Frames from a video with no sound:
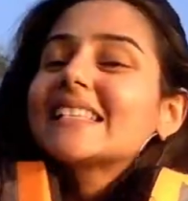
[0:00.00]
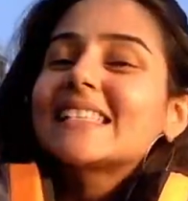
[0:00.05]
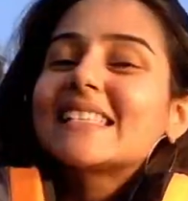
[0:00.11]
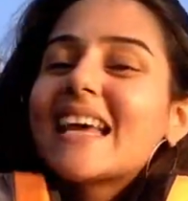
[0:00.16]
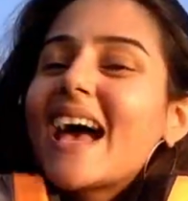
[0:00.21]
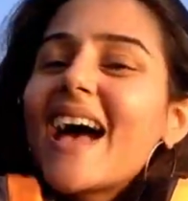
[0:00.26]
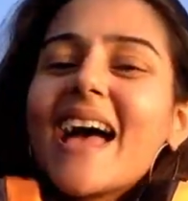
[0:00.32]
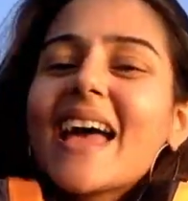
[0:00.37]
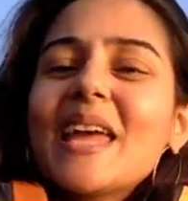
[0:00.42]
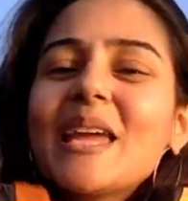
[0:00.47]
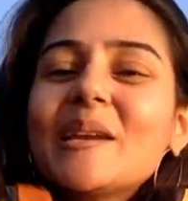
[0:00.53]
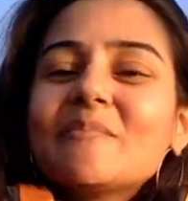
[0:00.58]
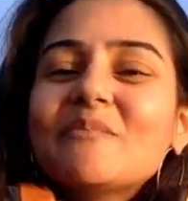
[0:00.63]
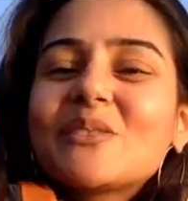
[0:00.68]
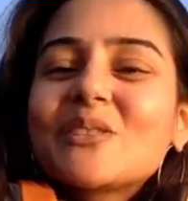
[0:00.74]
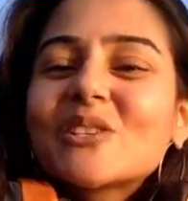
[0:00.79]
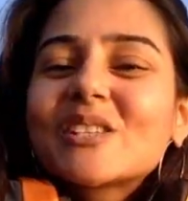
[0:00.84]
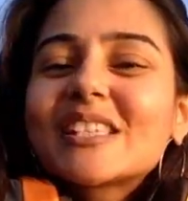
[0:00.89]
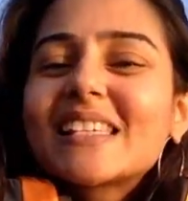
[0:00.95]
It's
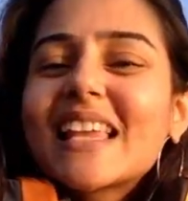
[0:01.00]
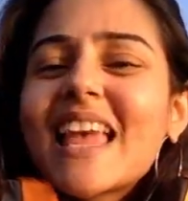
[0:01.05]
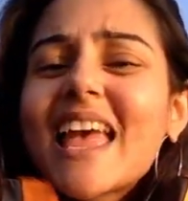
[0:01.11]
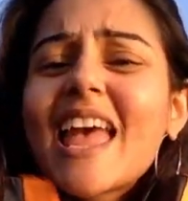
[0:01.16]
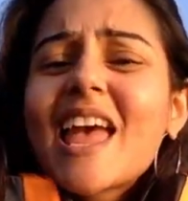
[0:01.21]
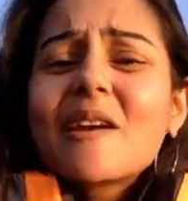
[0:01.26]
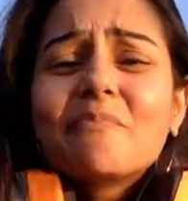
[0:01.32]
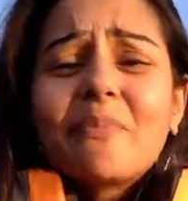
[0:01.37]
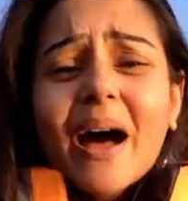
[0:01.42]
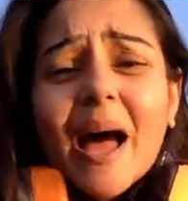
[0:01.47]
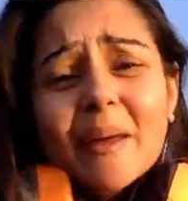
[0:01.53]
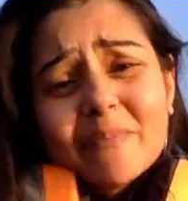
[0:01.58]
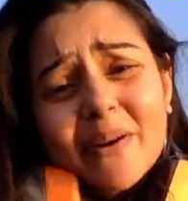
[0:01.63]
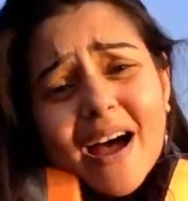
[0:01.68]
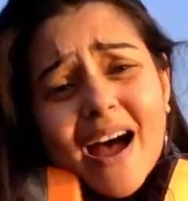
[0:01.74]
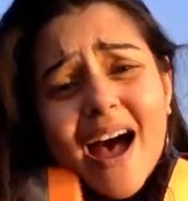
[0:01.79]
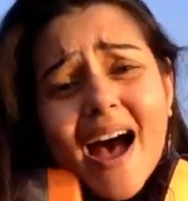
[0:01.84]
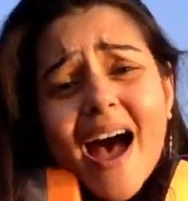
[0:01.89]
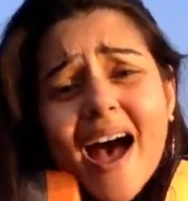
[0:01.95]
time to say bye
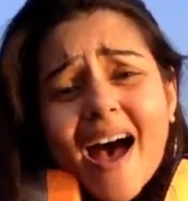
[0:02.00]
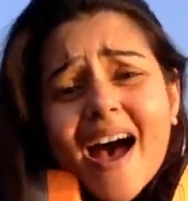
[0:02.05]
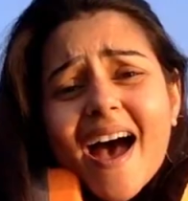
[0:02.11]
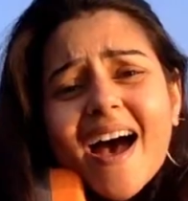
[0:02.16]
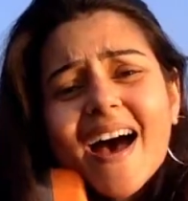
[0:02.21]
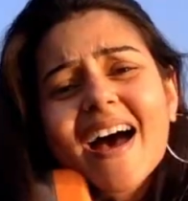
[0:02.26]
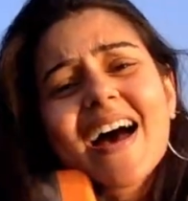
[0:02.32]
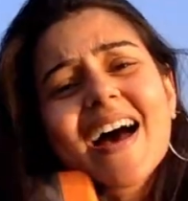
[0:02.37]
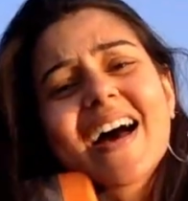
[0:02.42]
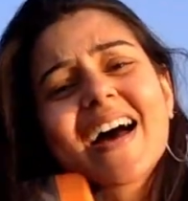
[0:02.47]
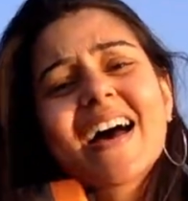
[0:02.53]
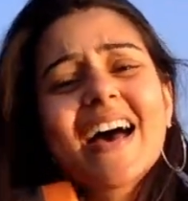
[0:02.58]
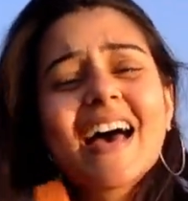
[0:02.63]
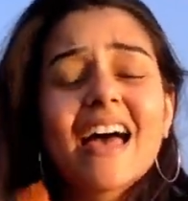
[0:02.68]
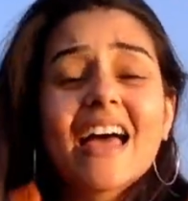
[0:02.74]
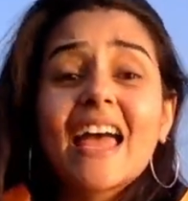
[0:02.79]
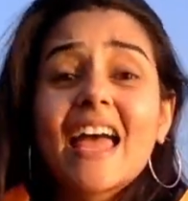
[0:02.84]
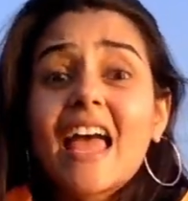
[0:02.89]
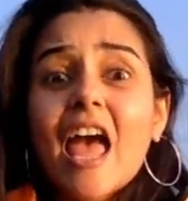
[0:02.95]

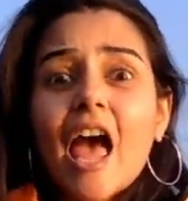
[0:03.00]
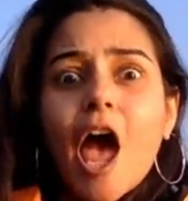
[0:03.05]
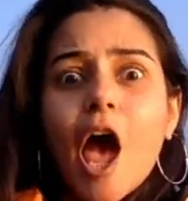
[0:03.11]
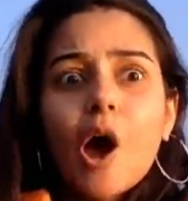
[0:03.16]
bye.